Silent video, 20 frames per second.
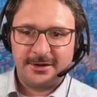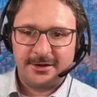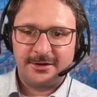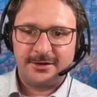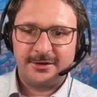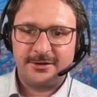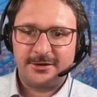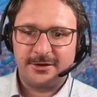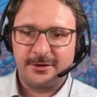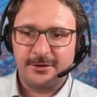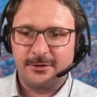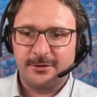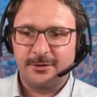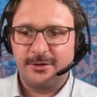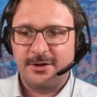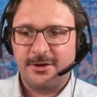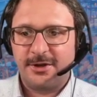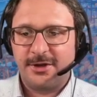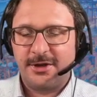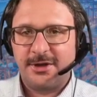So
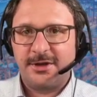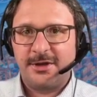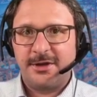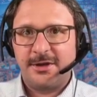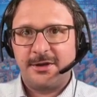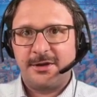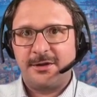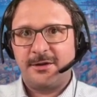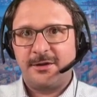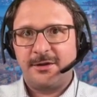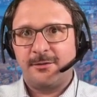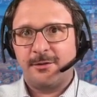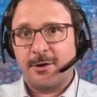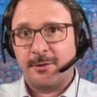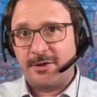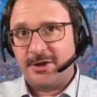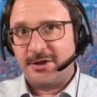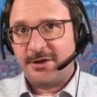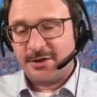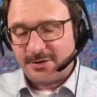what
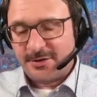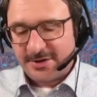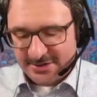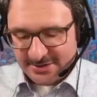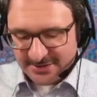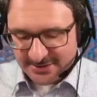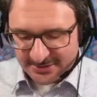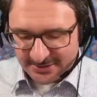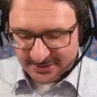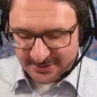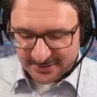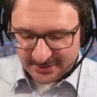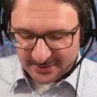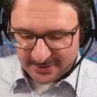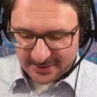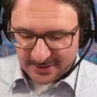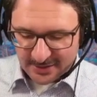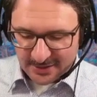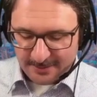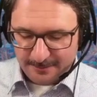we'll do is
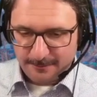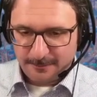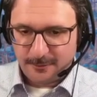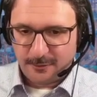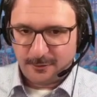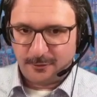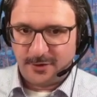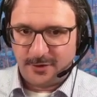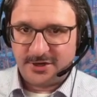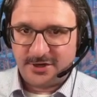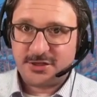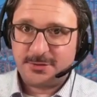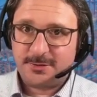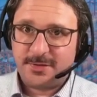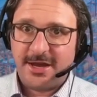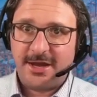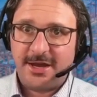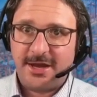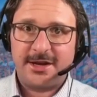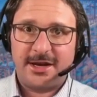we just
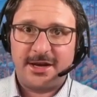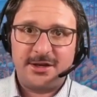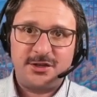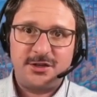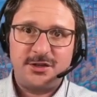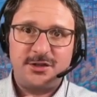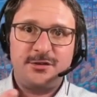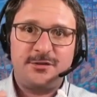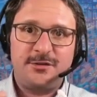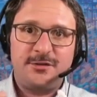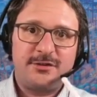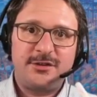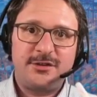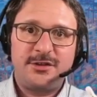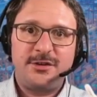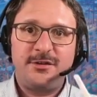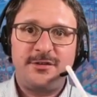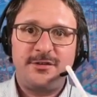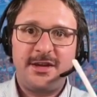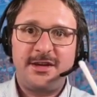pay attention to those
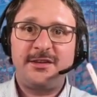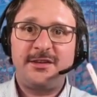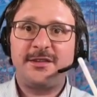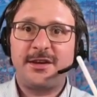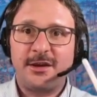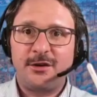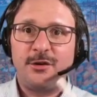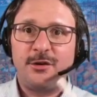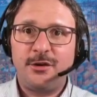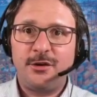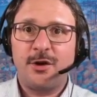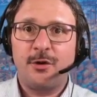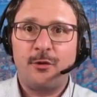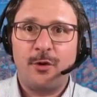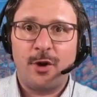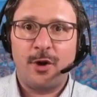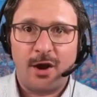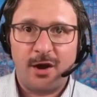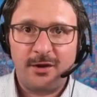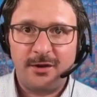two things that could go
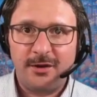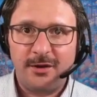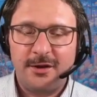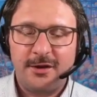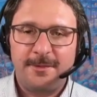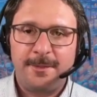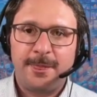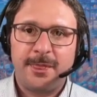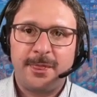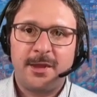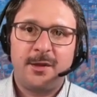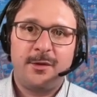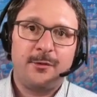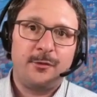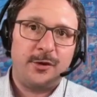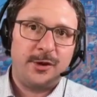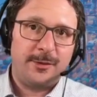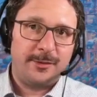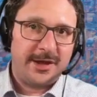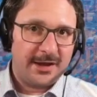wrong.
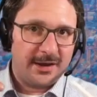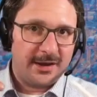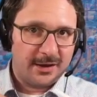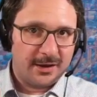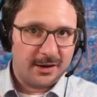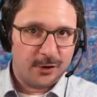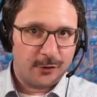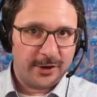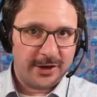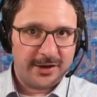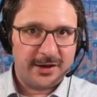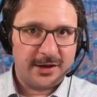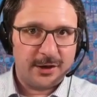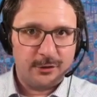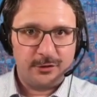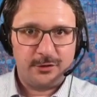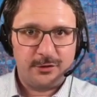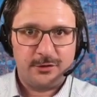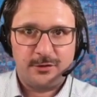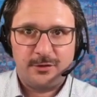We make a quick
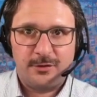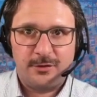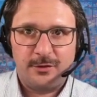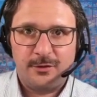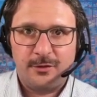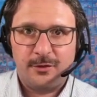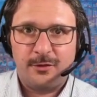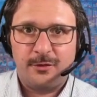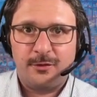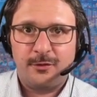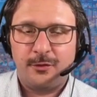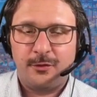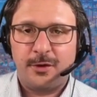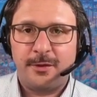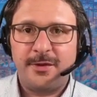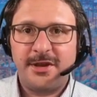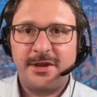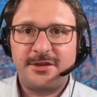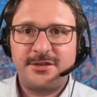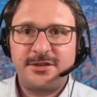note when
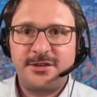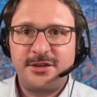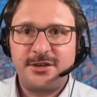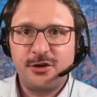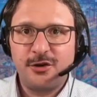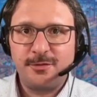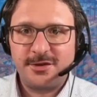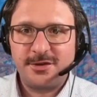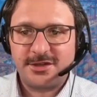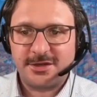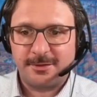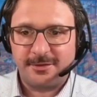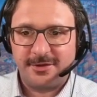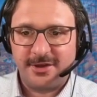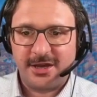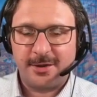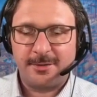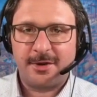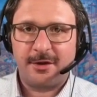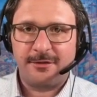we assume
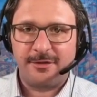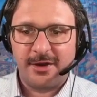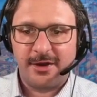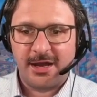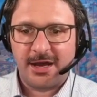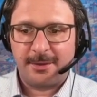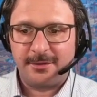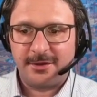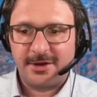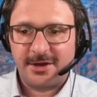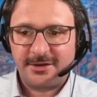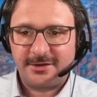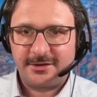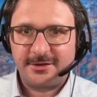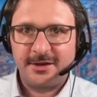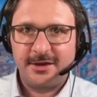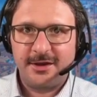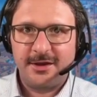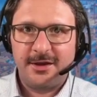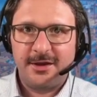something about the lambdas,
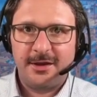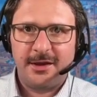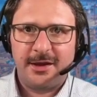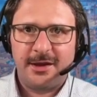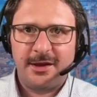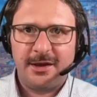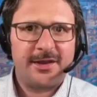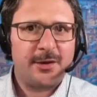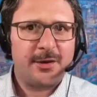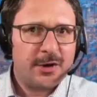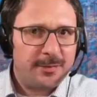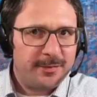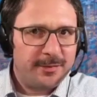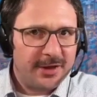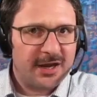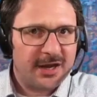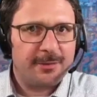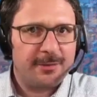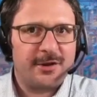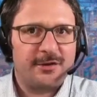and then we
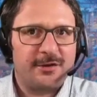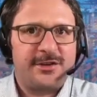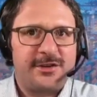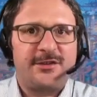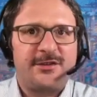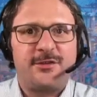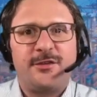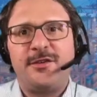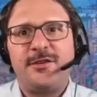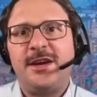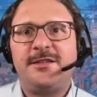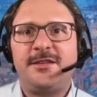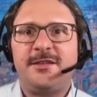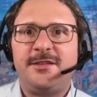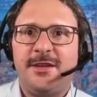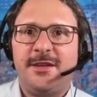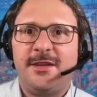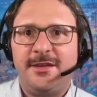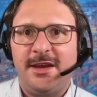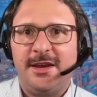pick up those extra cases
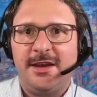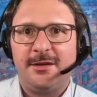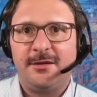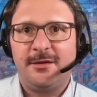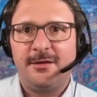in the end.